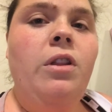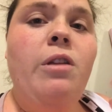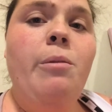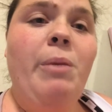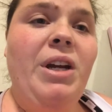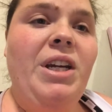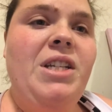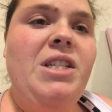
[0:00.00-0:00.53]
the
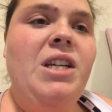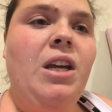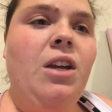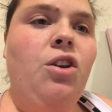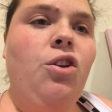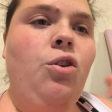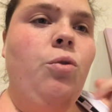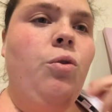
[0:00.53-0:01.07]
money to
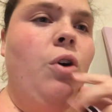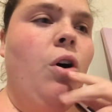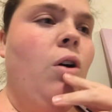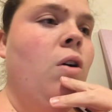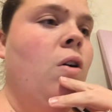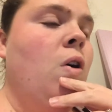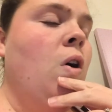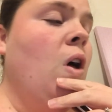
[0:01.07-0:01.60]
get a new
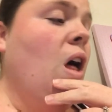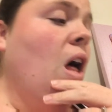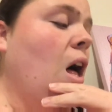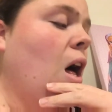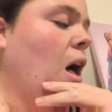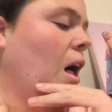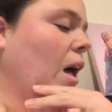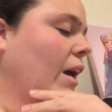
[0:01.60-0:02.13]
doll.
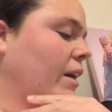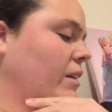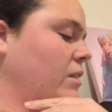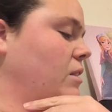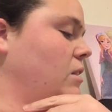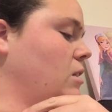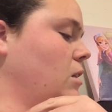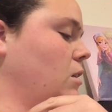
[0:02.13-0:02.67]

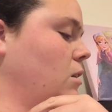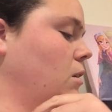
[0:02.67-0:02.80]
And